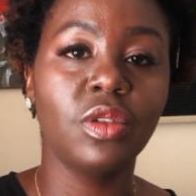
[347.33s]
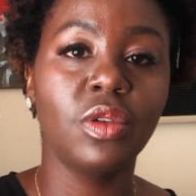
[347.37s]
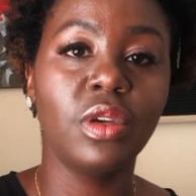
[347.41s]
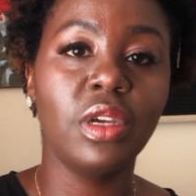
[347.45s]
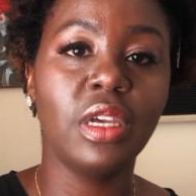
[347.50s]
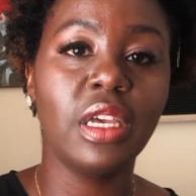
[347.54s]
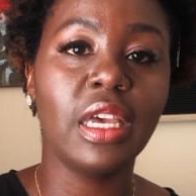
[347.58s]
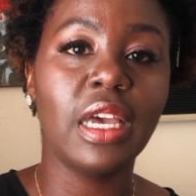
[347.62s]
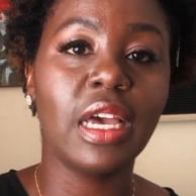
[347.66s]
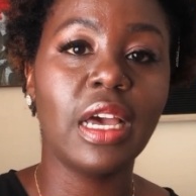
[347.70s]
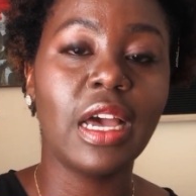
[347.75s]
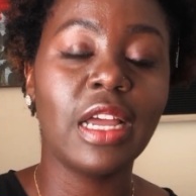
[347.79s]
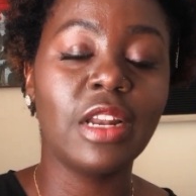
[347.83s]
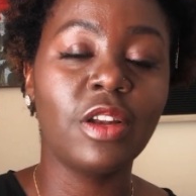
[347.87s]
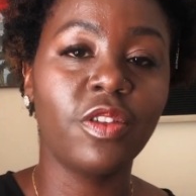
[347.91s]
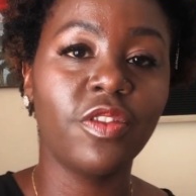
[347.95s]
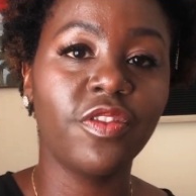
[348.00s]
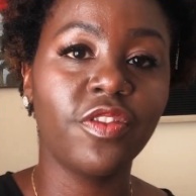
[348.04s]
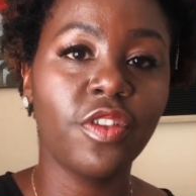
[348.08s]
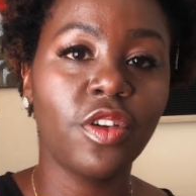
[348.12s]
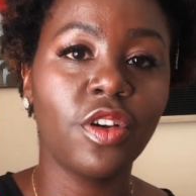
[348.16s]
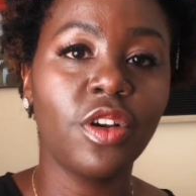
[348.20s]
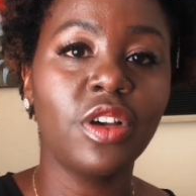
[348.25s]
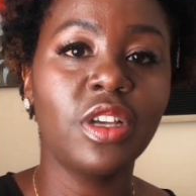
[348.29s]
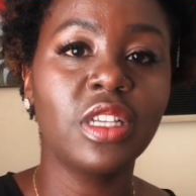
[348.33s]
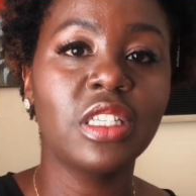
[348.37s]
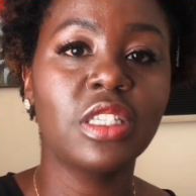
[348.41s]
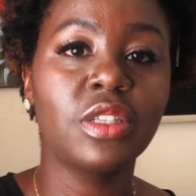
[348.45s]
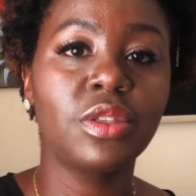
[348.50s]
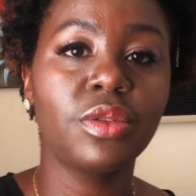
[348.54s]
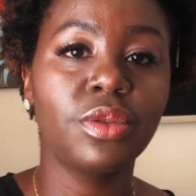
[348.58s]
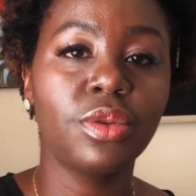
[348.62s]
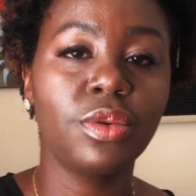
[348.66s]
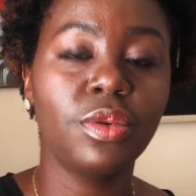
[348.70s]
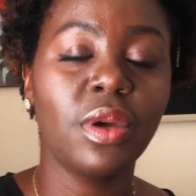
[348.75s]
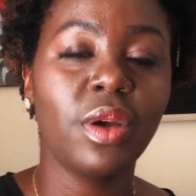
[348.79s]
So, and of
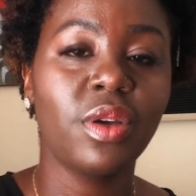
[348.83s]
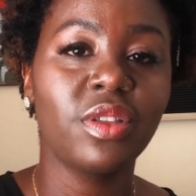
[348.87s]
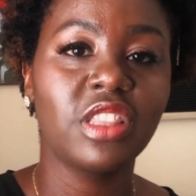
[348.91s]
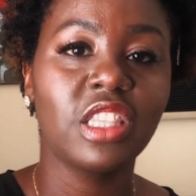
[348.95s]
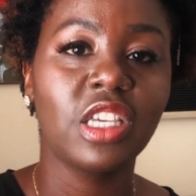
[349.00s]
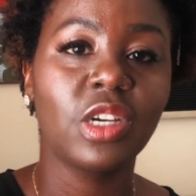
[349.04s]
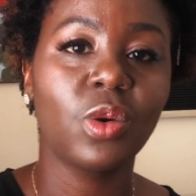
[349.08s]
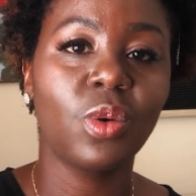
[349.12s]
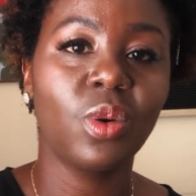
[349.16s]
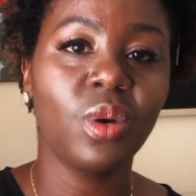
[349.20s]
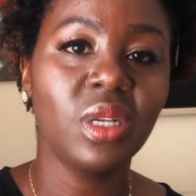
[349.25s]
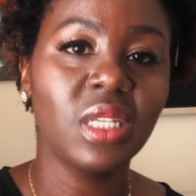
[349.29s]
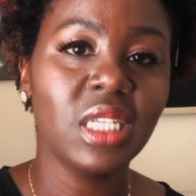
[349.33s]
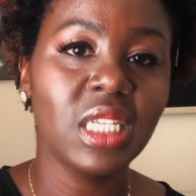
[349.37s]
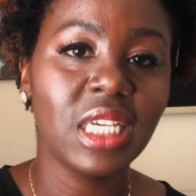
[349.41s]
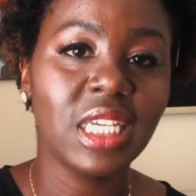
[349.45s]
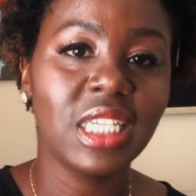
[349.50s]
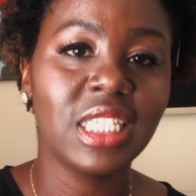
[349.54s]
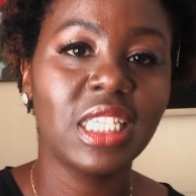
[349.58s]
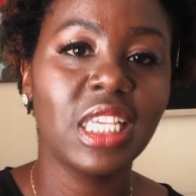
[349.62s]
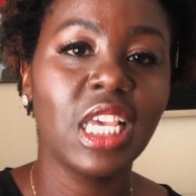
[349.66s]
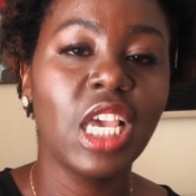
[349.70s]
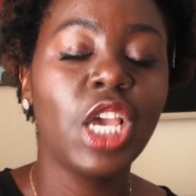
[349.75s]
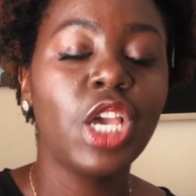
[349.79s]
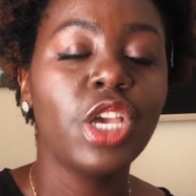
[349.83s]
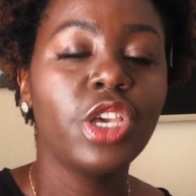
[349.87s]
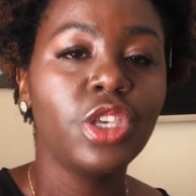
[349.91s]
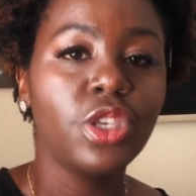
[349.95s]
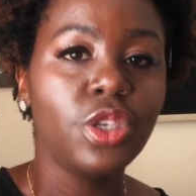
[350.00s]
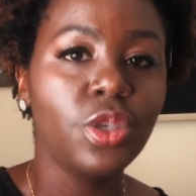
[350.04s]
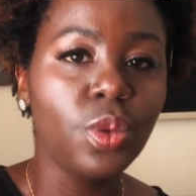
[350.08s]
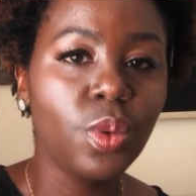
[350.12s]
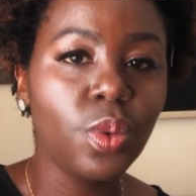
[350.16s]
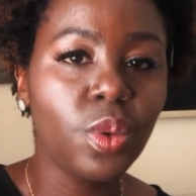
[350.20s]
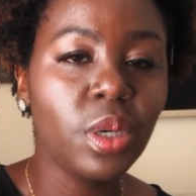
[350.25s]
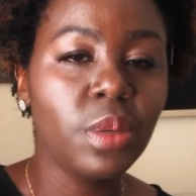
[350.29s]
course, throughout the quarters,
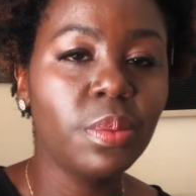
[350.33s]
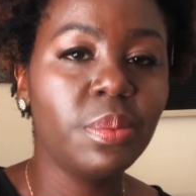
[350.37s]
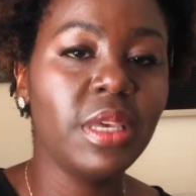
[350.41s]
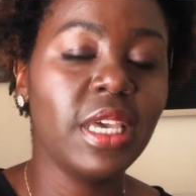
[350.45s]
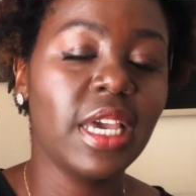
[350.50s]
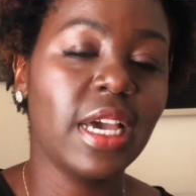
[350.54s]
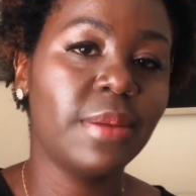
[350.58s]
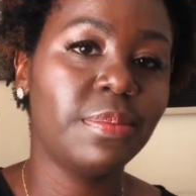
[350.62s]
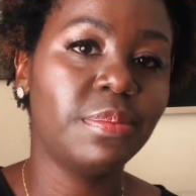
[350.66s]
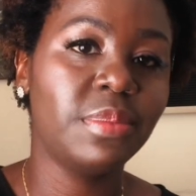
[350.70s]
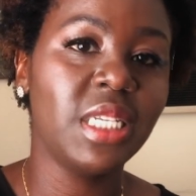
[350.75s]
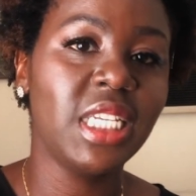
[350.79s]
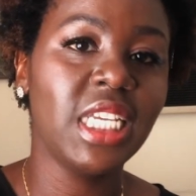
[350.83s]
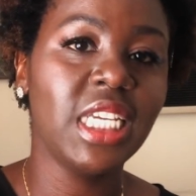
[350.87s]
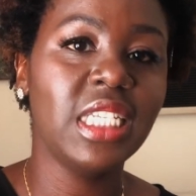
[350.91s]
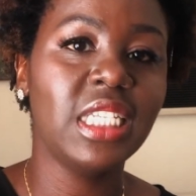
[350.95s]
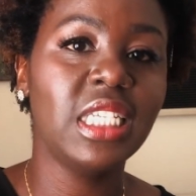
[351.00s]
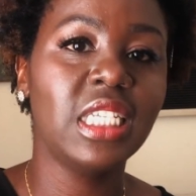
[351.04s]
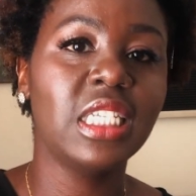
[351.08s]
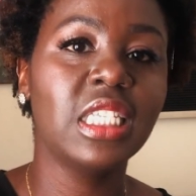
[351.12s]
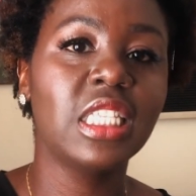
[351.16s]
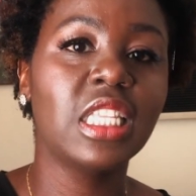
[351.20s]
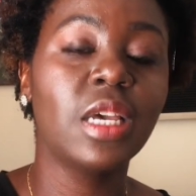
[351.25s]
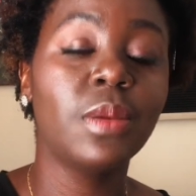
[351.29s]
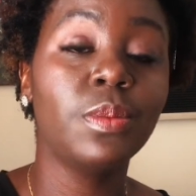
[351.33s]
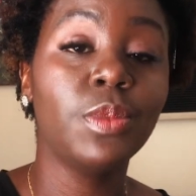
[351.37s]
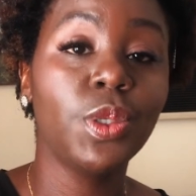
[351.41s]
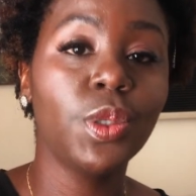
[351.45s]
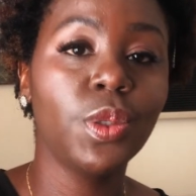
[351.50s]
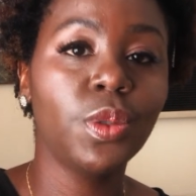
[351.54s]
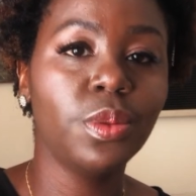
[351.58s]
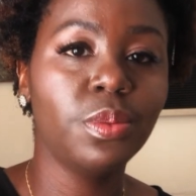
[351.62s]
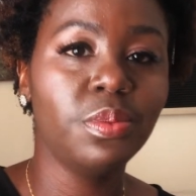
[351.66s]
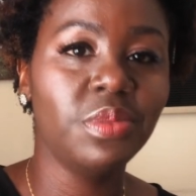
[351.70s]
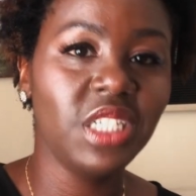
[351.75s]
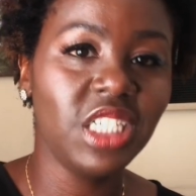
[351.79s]
you will be updating them,
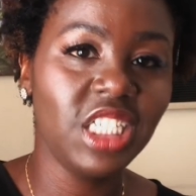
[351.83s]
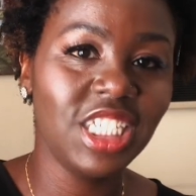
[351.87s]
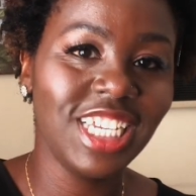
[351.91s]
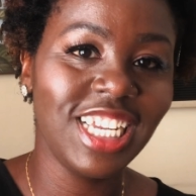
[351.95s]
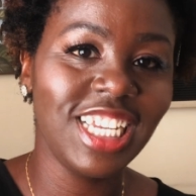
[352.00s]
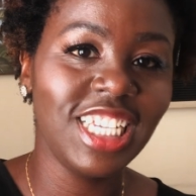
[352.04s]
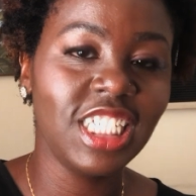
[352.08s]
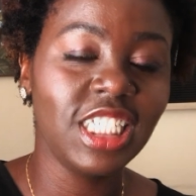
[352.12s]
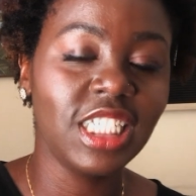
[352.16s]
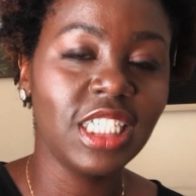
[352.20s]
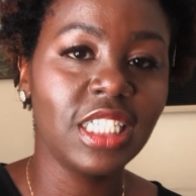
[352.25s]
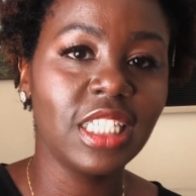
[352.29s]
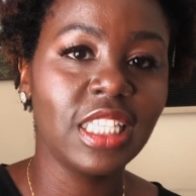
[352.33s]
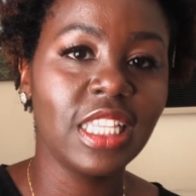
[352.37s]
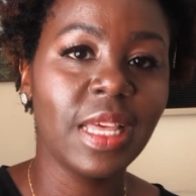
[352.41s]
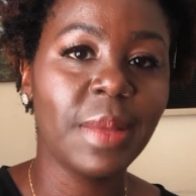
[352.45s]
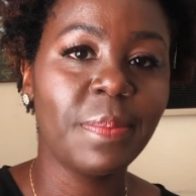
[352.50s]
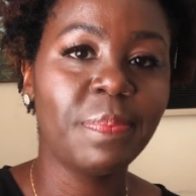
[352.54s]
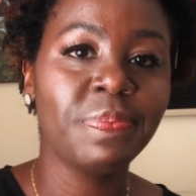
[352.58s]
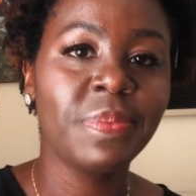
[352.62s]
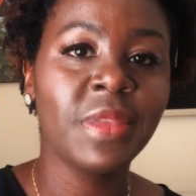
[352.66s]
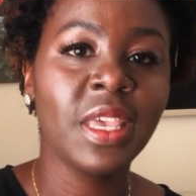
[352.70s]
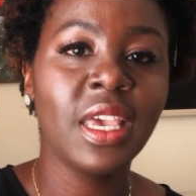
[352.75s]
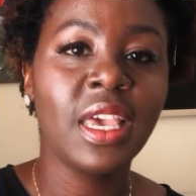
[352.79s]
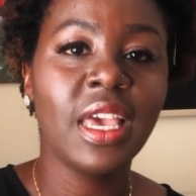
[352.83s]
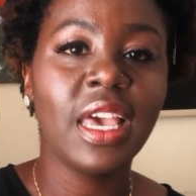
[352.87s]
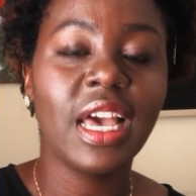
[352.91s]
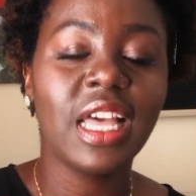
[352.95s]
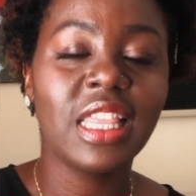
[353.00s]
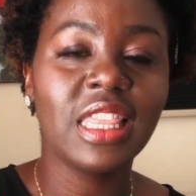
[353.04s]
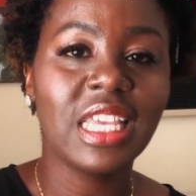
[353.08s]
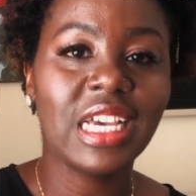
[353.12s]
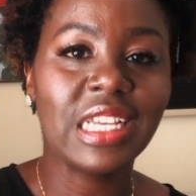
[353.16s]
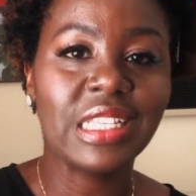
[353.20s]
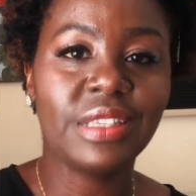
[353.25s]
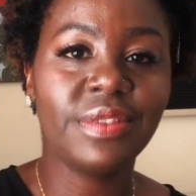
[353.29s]
you will be changing them,
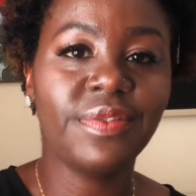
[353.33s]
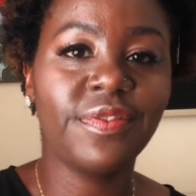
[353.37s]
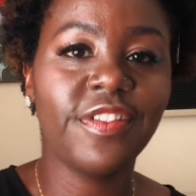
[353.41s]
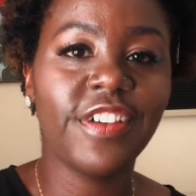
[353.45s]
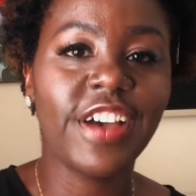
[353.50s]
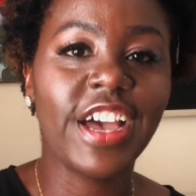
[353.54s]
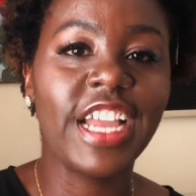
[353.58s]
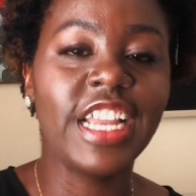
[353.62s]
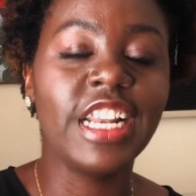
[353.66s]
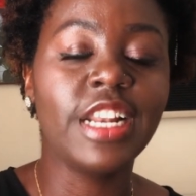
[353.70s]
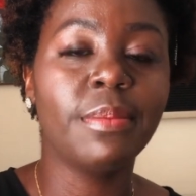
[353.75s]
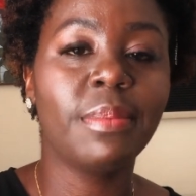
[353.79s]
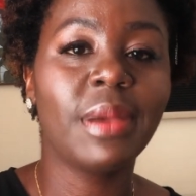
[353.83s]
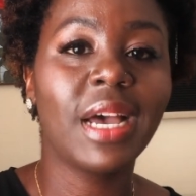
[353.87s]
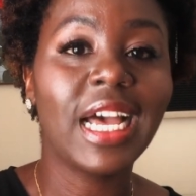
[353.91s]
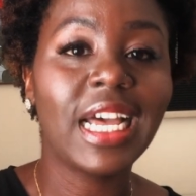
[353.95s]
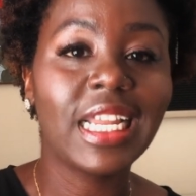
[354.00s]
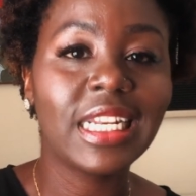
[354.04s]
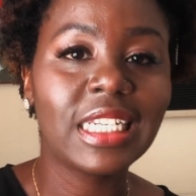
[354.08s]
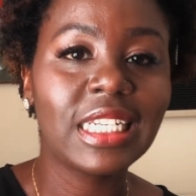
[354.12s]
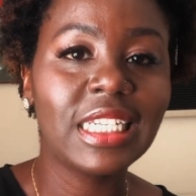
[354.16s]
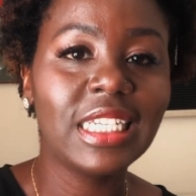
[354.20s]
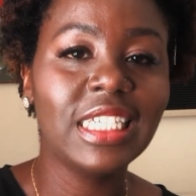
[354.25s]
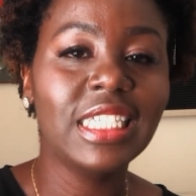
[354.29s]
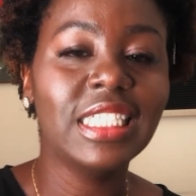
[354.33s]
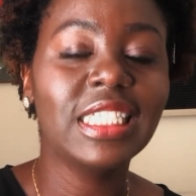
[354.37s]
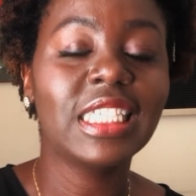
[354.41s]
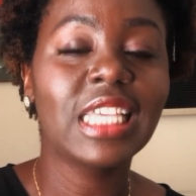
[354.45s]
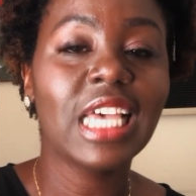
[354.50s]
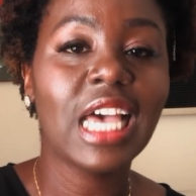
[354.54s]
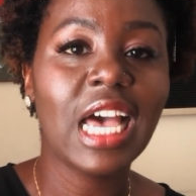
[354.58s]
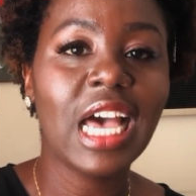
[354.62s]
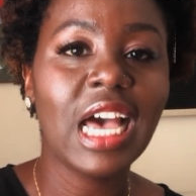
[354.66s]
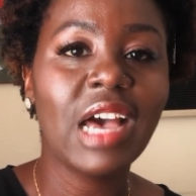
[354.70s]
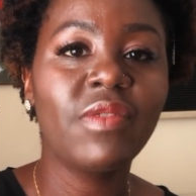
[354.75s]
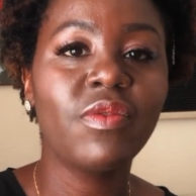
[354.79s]
and that's fine. But at least
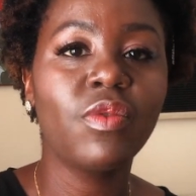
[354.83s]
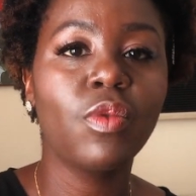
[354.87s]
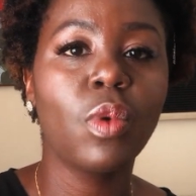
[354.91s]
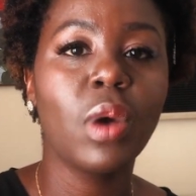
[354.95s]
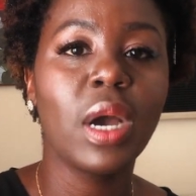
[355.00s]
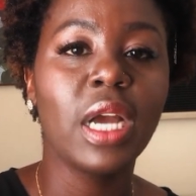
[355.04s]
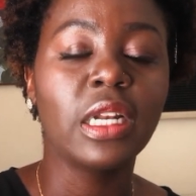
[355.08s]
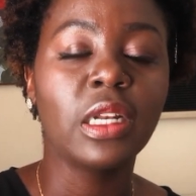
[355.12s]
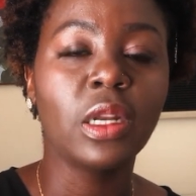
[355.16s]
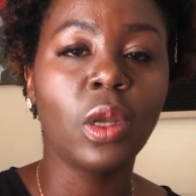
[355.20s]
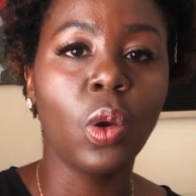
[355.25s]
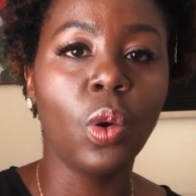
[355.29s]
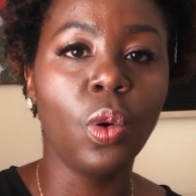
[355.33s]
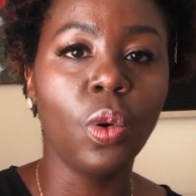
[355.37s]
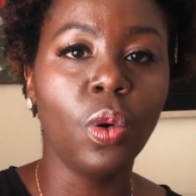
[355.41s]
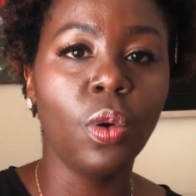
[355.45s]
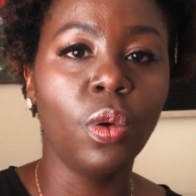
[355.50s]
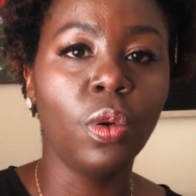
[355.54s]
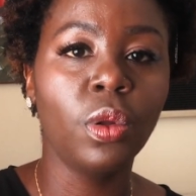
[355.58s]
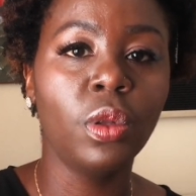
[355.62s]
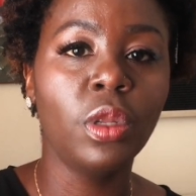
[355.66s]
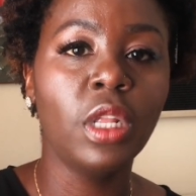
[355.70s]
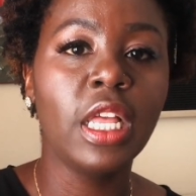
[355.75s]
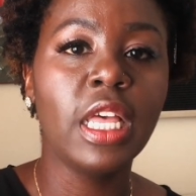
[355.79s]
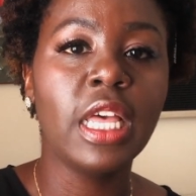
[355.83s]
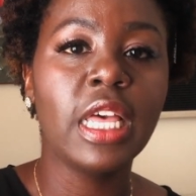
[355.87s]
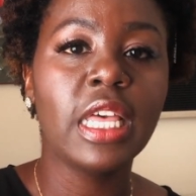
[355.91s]
have one goal